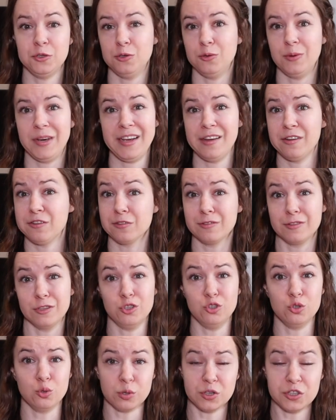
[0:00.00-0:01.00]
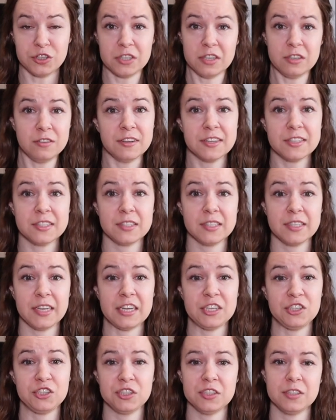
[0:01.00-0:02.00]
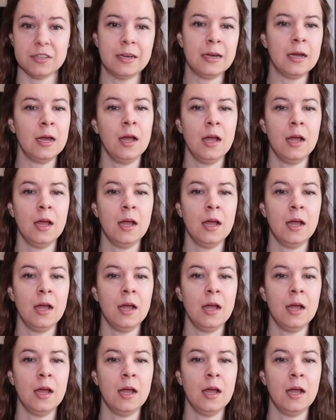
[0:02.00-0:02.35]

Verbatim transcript: who handled the Georgia investigation,